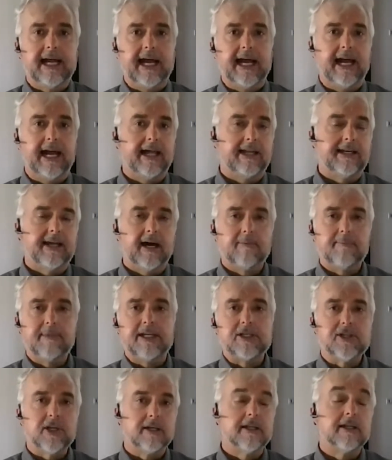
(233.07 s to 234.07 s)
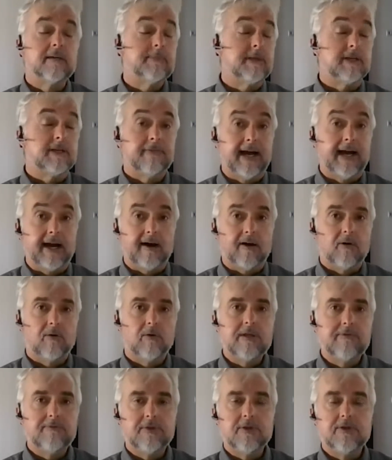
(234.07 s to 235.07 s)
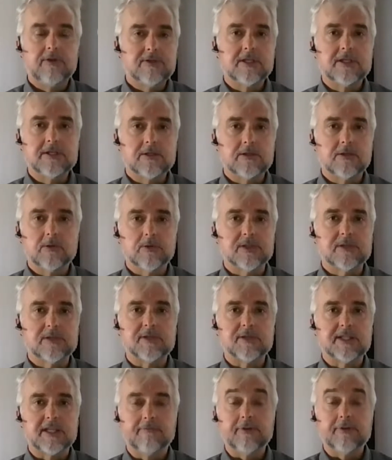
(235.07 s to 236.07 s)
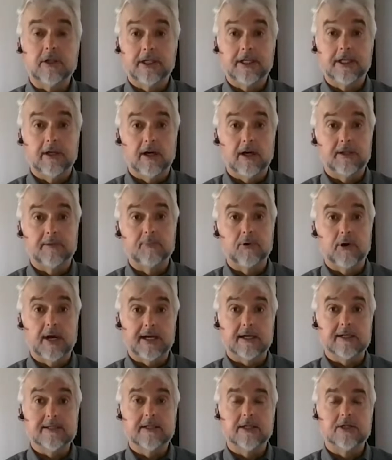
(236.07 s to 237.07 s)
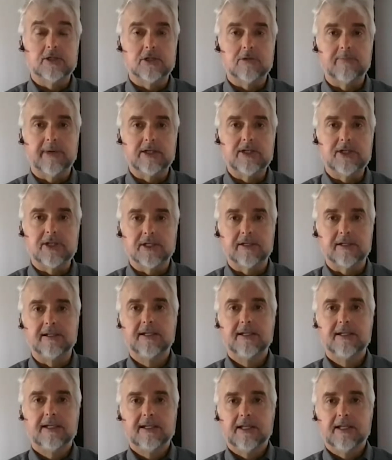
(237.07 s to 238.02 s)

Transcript: And I'll mention a little bit of how we've used these tools specifically on the products that you mentioned